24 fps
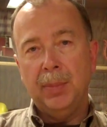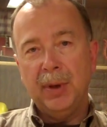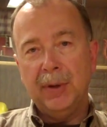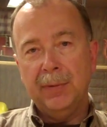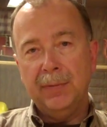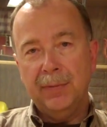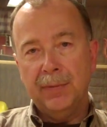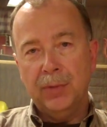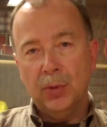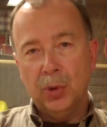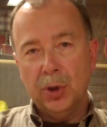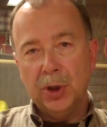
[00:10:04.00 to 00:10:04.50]

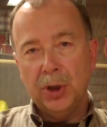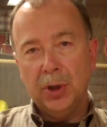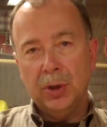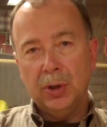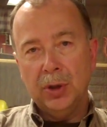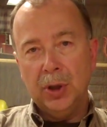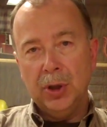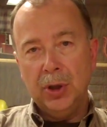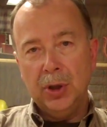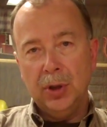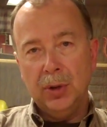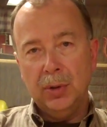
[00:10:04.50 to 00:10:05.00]
before you
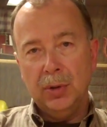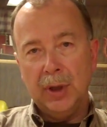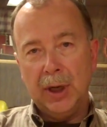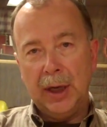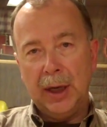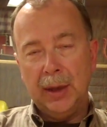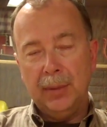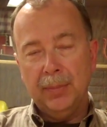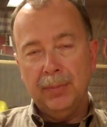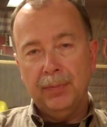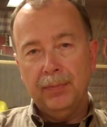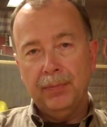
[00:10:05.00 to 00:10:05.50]
can do
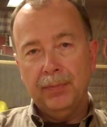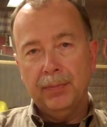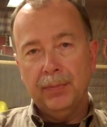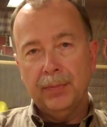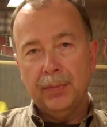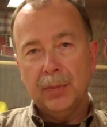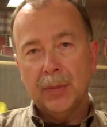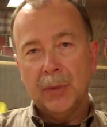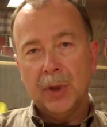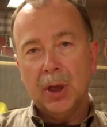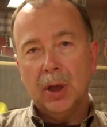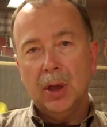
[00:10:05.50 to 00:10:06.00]
that.
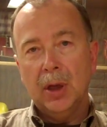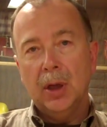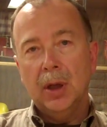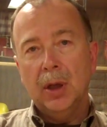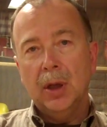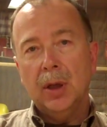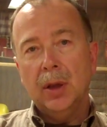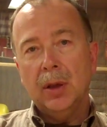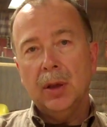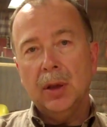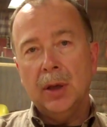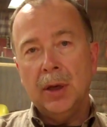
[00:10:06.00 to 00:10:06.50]

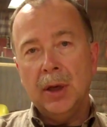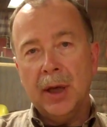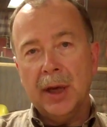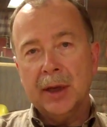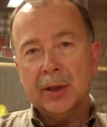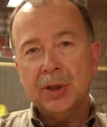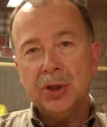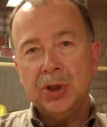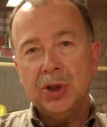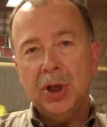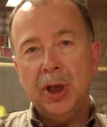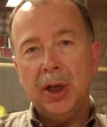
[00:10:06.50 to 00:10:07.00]
The
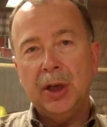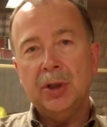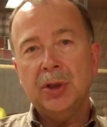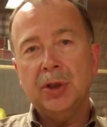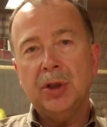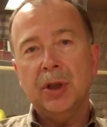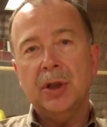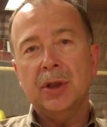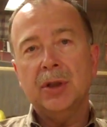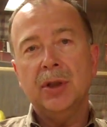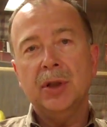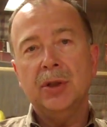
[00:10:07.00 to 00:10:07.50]
next
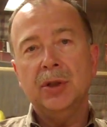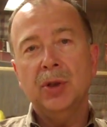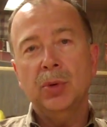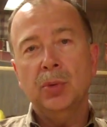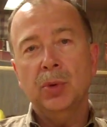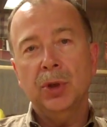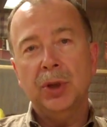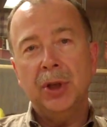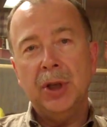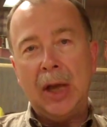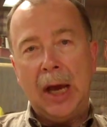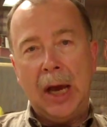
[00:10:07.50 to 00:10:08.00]
change is
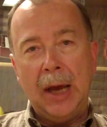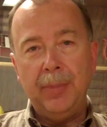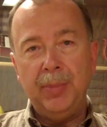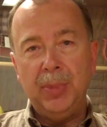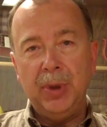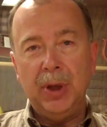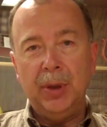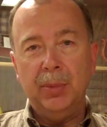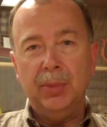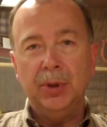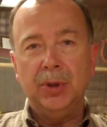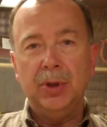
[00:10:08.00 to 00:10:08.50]
you will
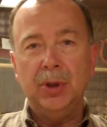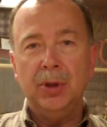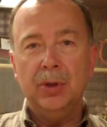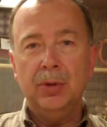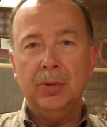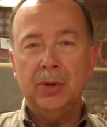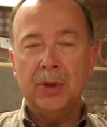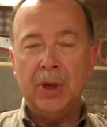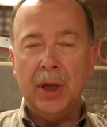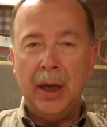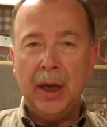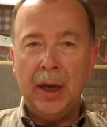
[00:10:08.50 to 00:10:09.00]
not be able to
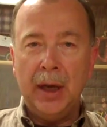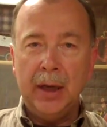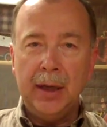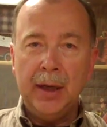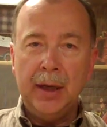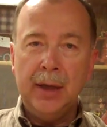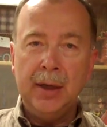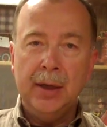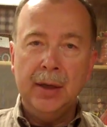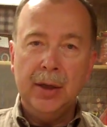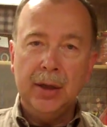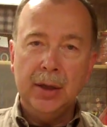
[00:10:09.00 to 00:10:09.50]
use
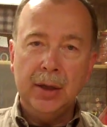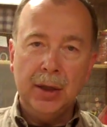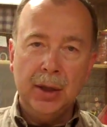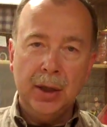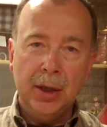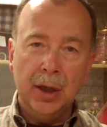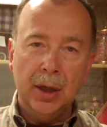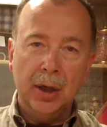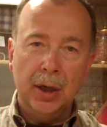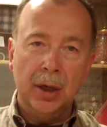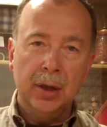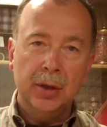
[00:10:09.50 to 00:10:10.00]
any
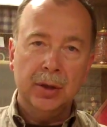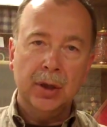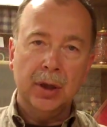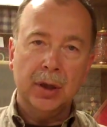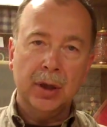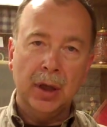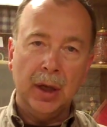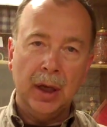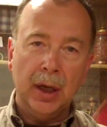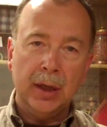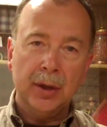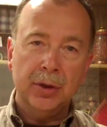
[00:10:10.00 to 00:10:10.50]
year to
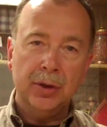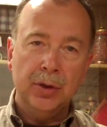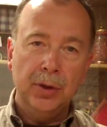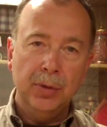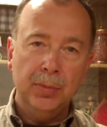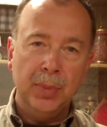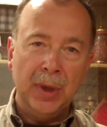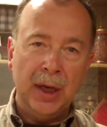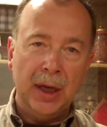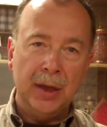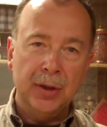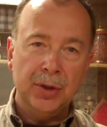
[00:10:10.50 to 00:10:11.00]
collect
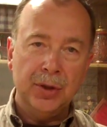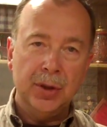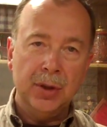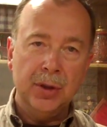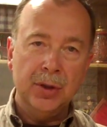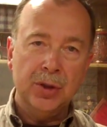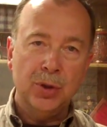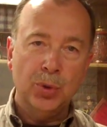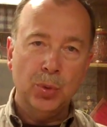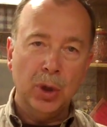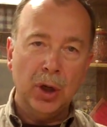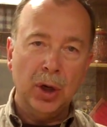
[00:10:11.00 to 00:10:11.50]
two
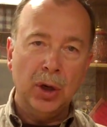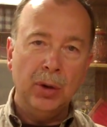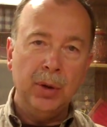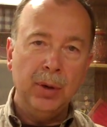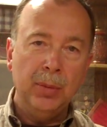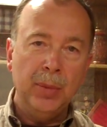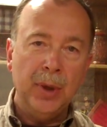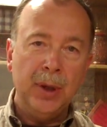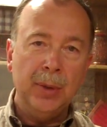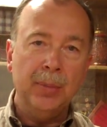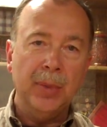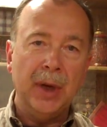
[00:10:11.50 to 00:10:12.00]
pensions. What do
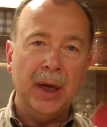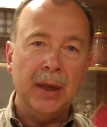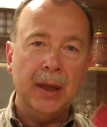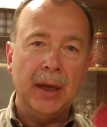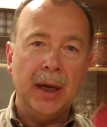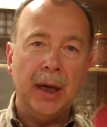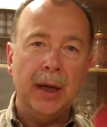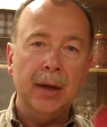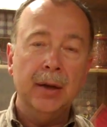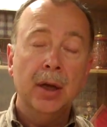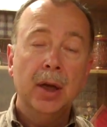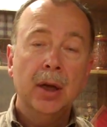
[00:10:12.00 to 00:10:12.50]
I mean by
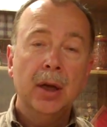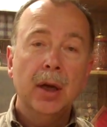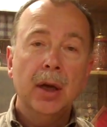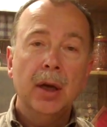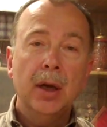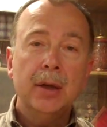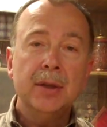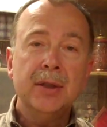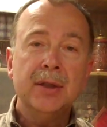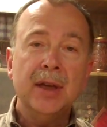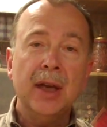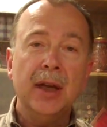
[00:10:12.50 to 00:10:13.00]
that?
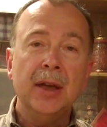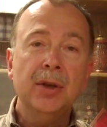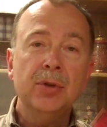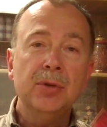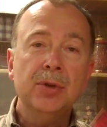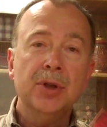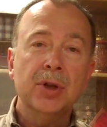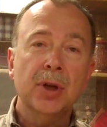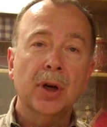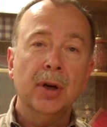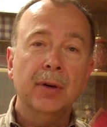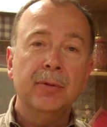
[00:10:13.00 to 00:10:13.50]
Say
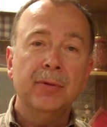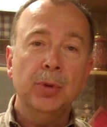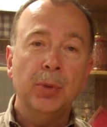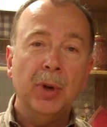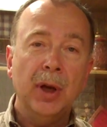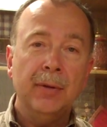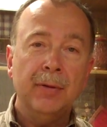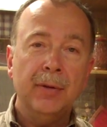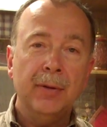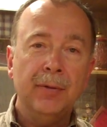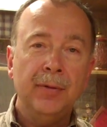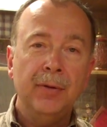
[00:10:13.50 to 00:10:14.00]
you served,
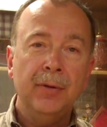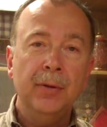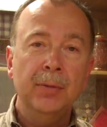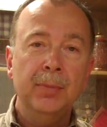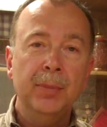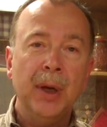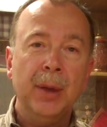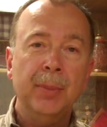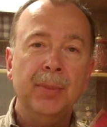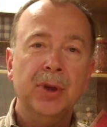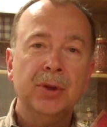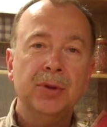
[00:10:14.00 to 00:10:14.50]
we have a few
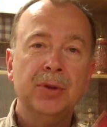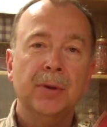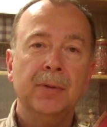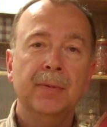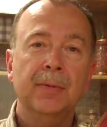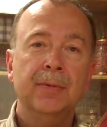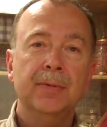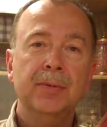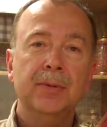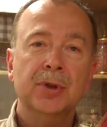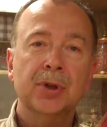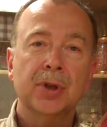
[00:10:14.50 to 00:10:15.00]
members
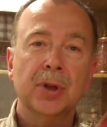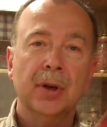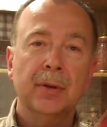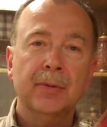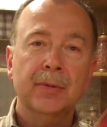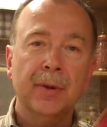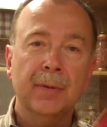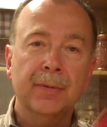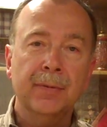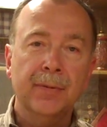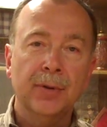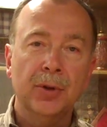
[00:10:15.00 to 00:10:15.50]
who've
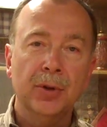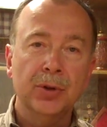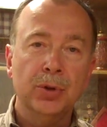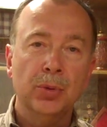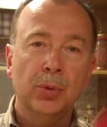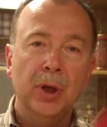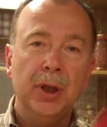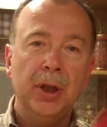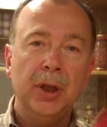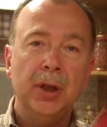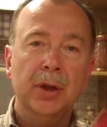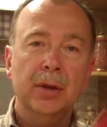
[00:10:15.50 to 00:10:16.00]
served a full
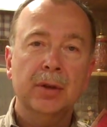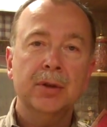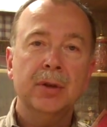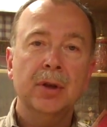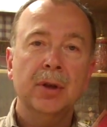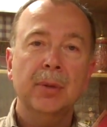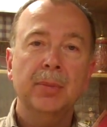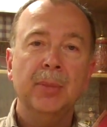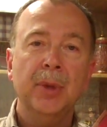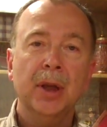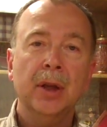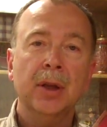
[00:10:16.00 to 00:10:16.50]
20
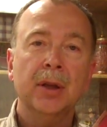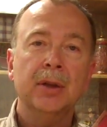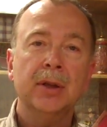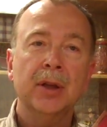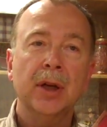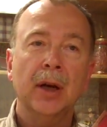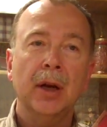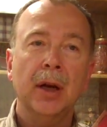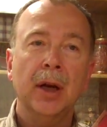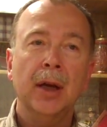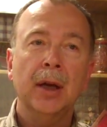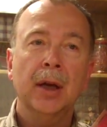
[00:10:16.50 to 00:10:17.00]
years in the
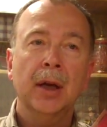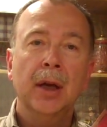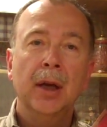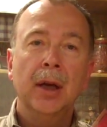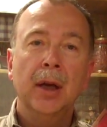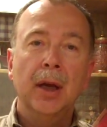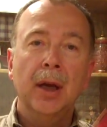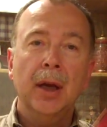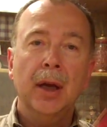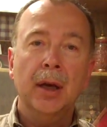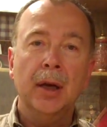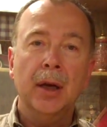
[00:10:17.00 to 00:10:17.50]
military
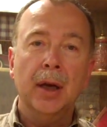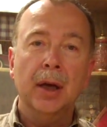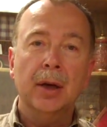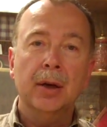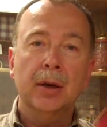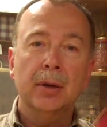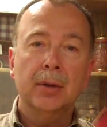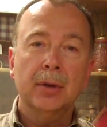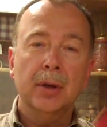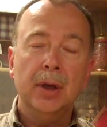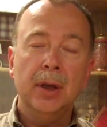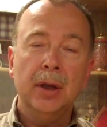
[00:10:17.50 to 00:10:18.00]
and
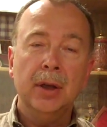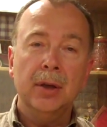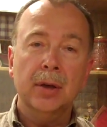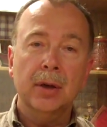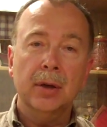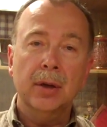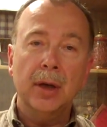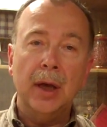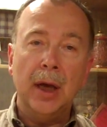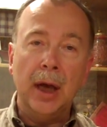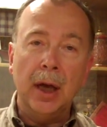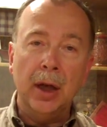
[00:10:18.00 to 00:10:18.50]
are
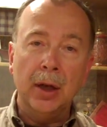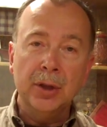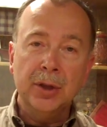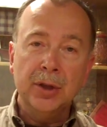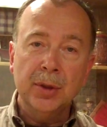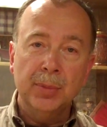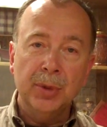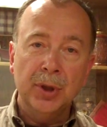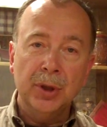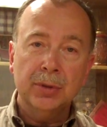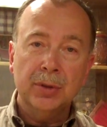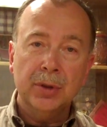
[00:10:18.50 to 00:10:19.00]
either
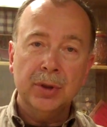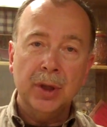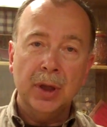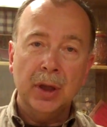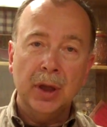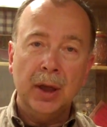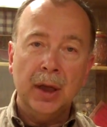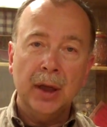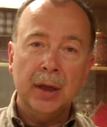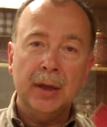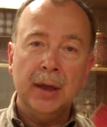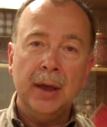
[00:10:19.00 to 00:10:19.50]
eligible to
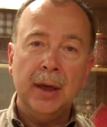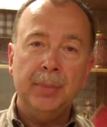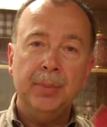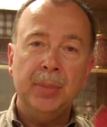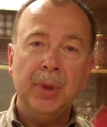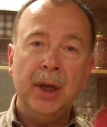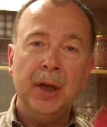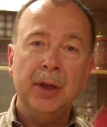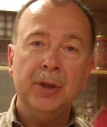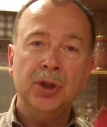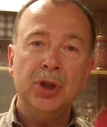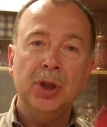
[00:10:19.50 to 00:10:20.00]
collect
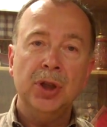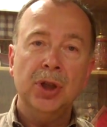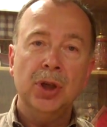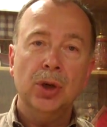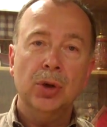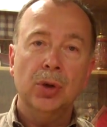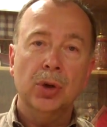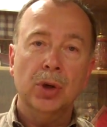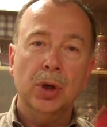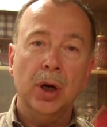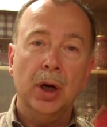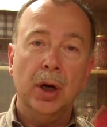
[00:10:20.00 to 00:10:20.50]
that pension
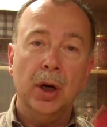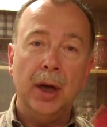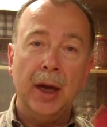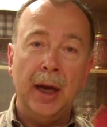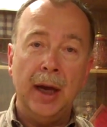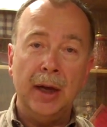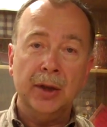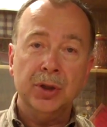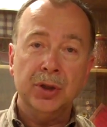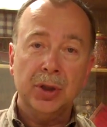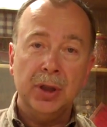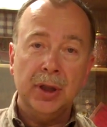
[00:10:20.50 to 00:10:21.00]
or
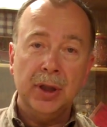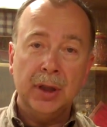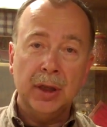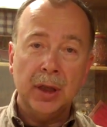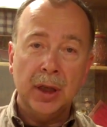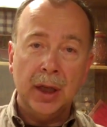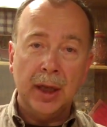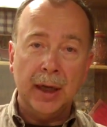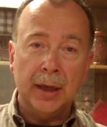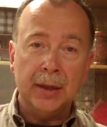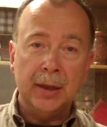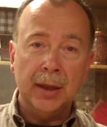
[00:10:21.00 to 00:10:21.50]
are actually
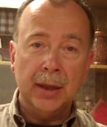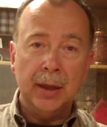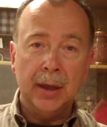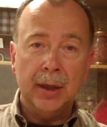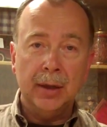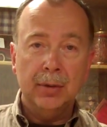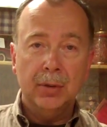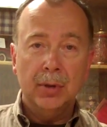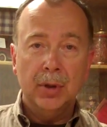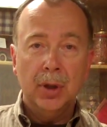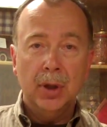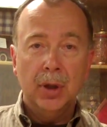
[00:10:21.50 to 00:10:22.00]
collecting
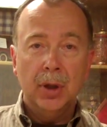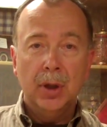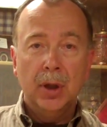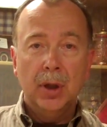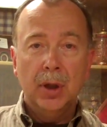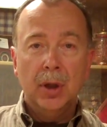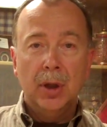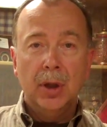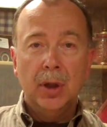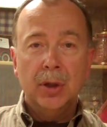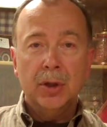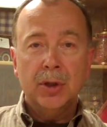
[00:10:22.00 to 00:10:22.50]
it.
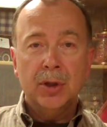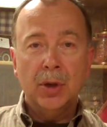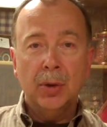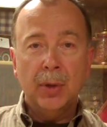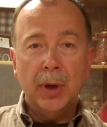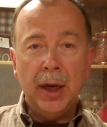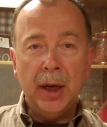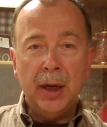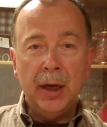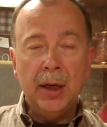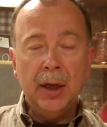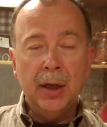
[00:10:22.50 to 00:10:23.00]

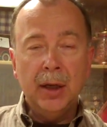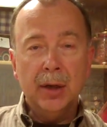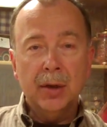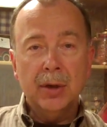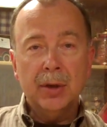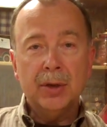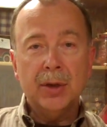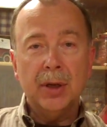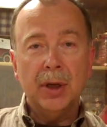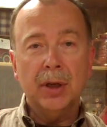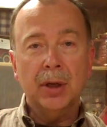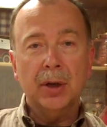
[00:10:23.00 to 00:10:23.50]
So any
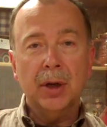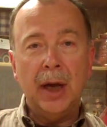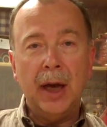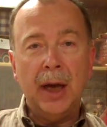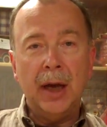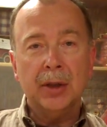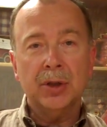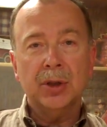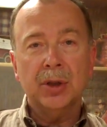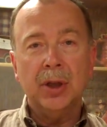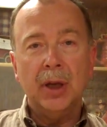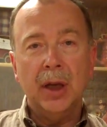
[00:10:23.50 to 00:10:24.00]
years that you're
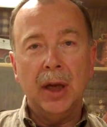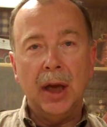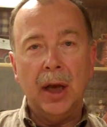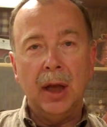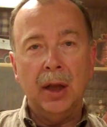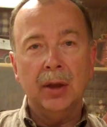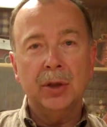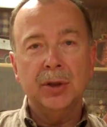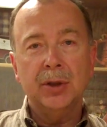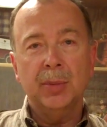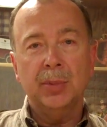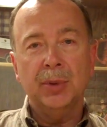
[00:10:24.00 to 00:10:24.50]
actually
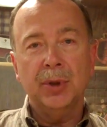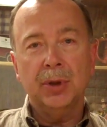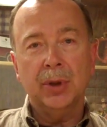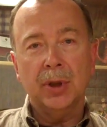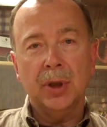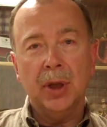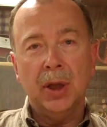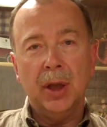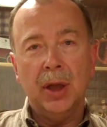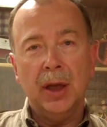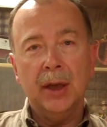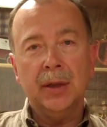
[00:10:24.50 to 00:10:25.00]
eligible
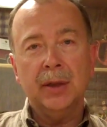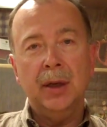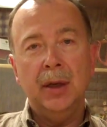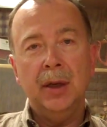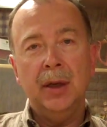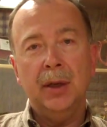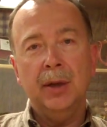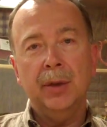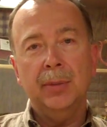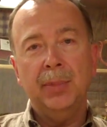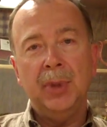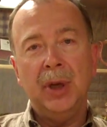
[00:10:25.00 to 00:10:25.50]
to collect
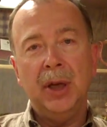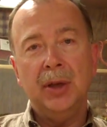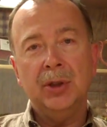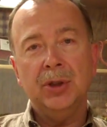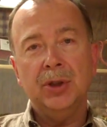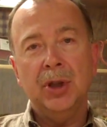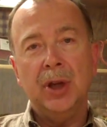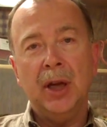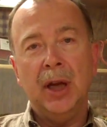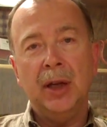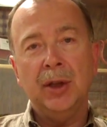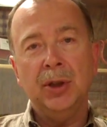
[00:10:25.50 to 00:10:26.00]
another
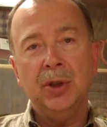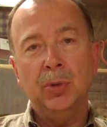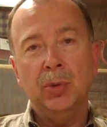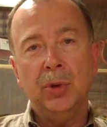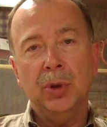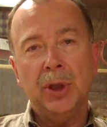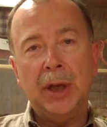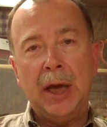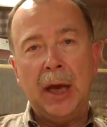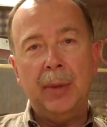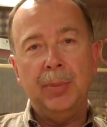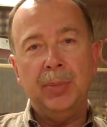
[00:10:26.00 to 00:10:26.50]
pension on, you
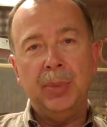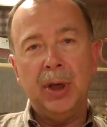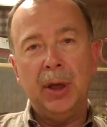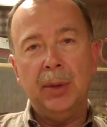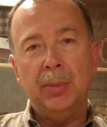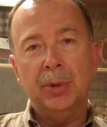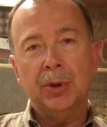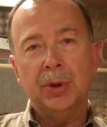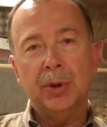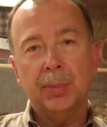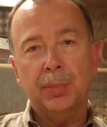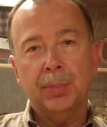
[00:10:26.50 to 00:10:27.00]
will not be
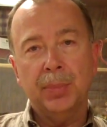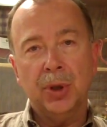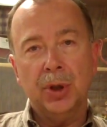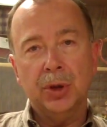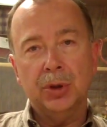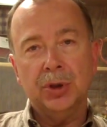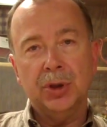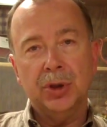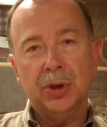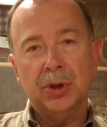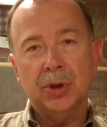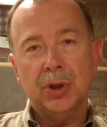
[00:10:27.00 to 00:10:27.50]
able to
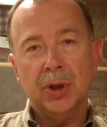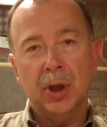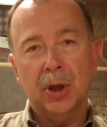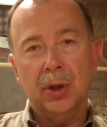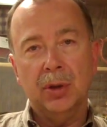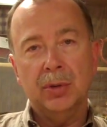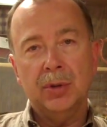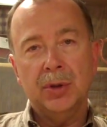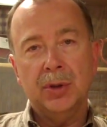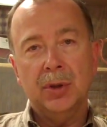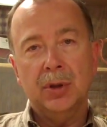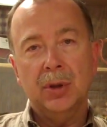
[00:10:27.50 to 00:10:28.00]
purchase
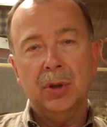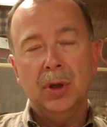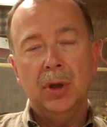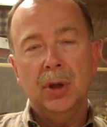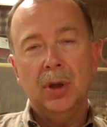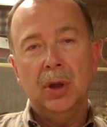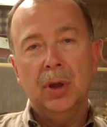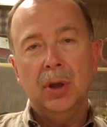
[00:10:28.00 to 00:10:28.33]
those